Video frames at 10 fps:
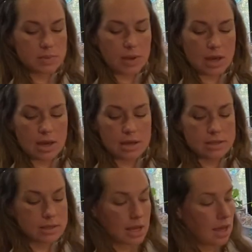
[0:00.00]

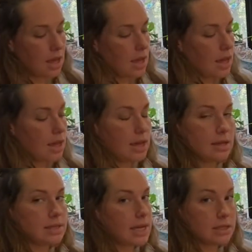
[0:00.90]
because it
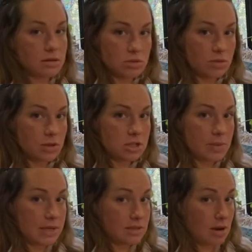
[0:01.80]
takes up too much
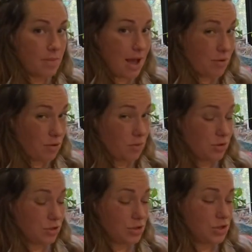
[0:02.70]
space in our bathroom,
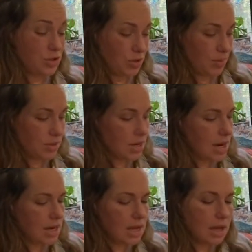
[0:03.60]
which is super
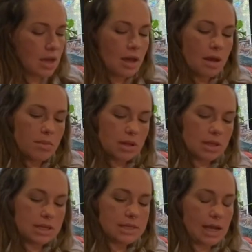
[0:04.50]
tiny. But
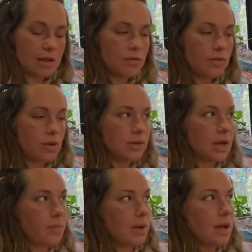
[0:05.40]
this I can fold
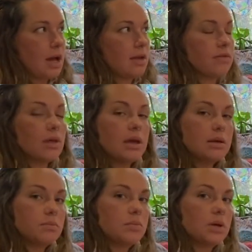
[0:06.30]
up and kind of like
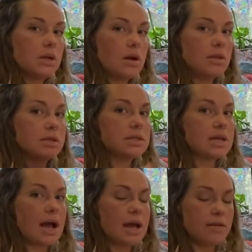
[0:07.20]
put on the
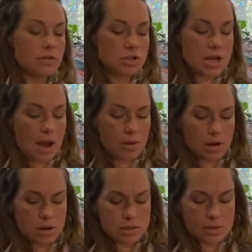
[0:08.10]
side of the
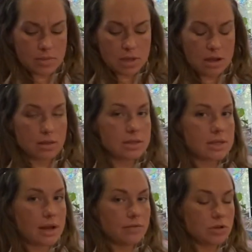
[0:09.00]
shower or something, on the
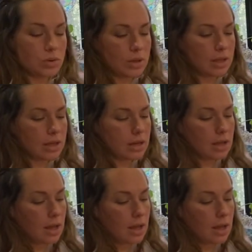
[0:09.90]
side of the toilet.